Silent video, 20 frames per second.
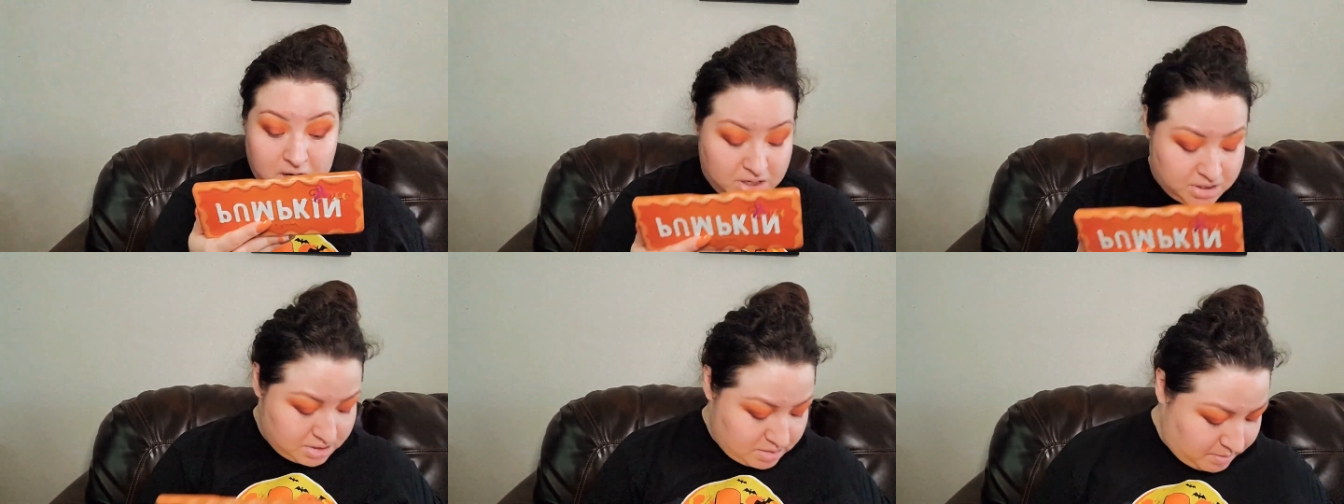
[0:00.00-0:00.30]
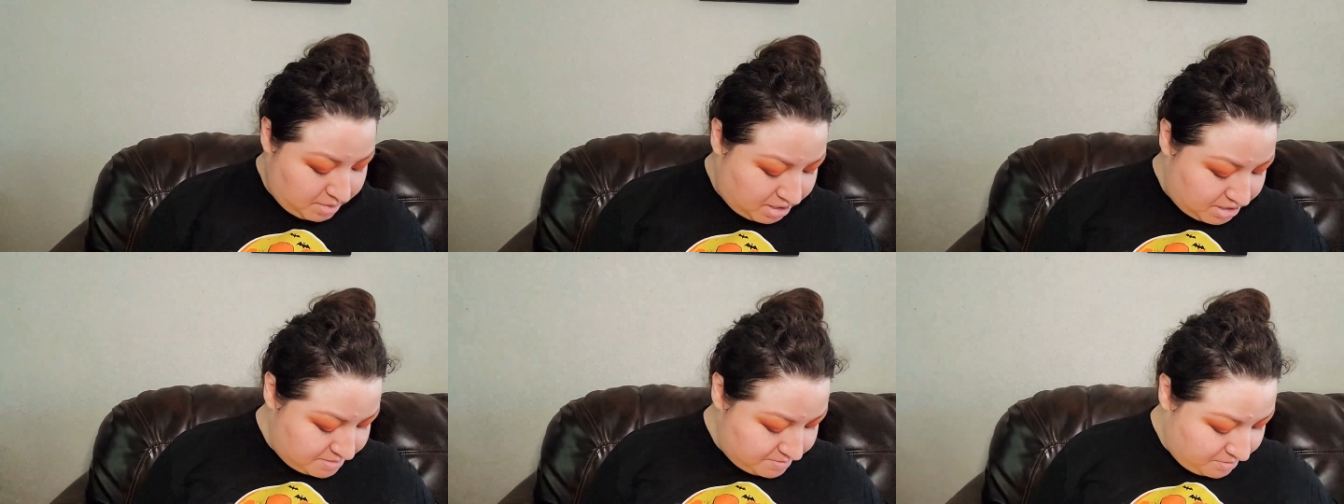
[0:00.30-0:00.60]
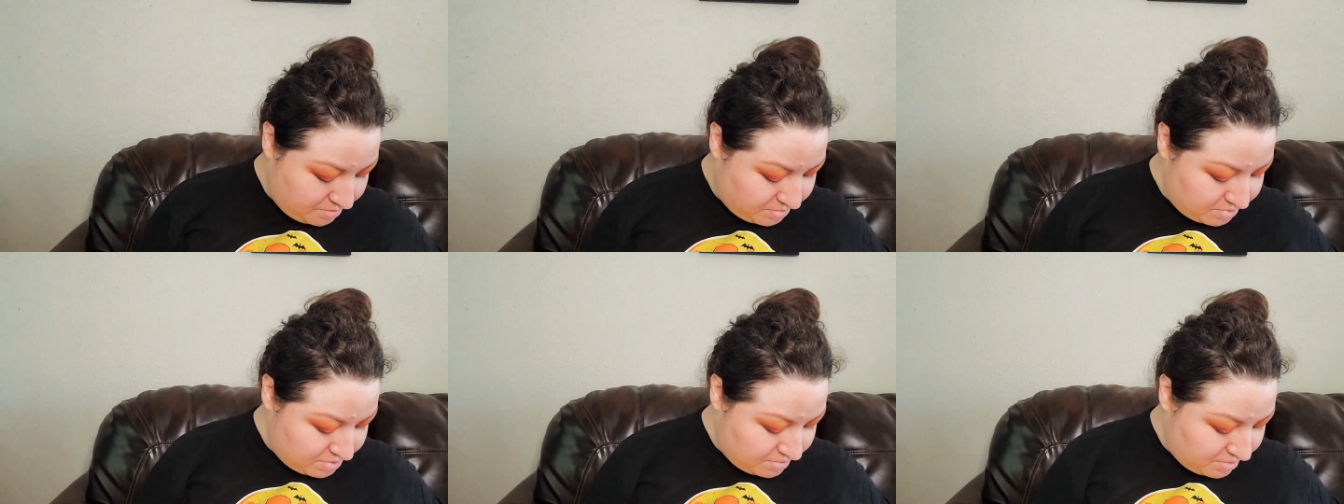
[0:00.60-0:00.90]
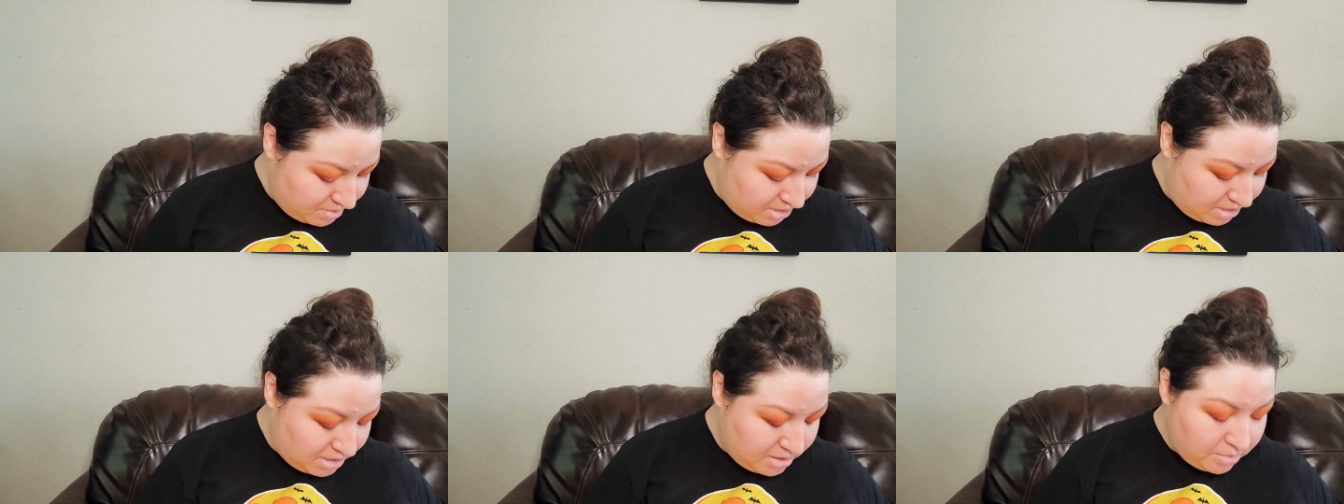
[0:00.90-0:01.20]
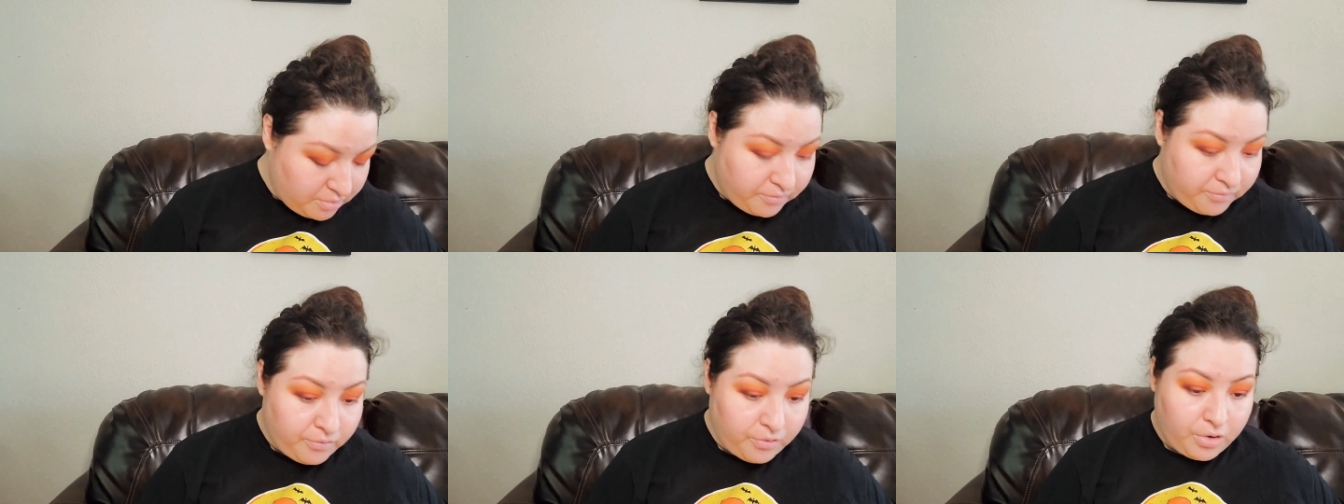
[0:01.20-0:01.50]
So my husband was only
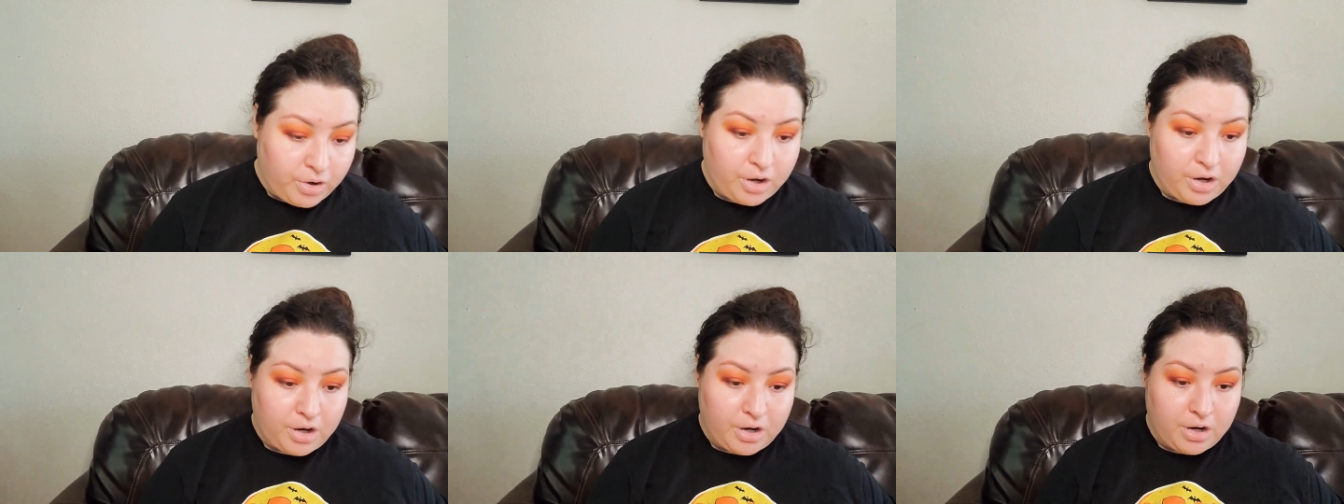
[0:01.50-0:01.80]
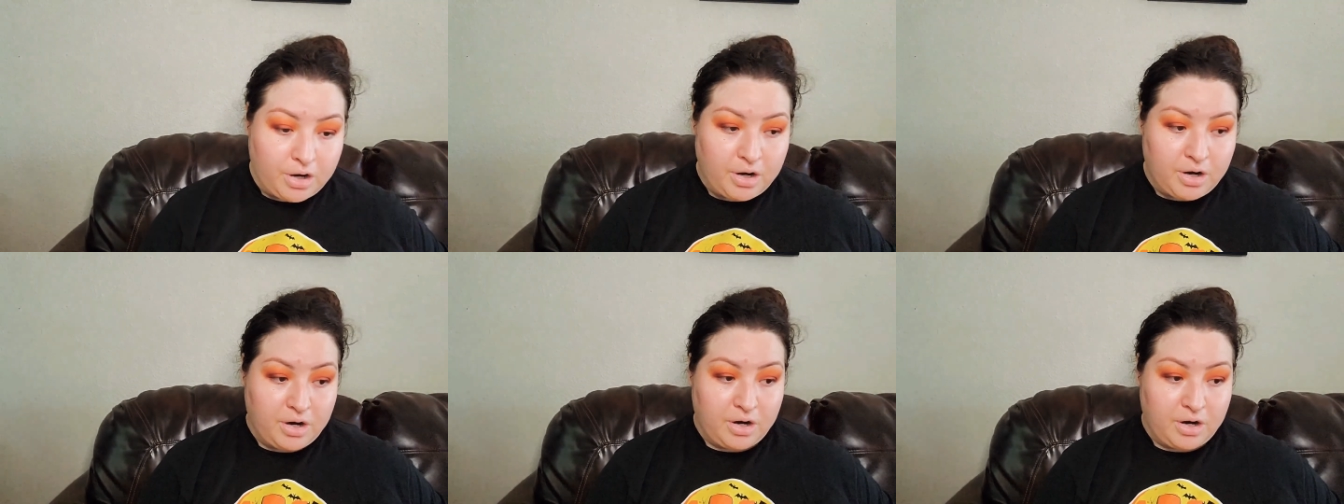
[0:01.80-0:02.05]
here for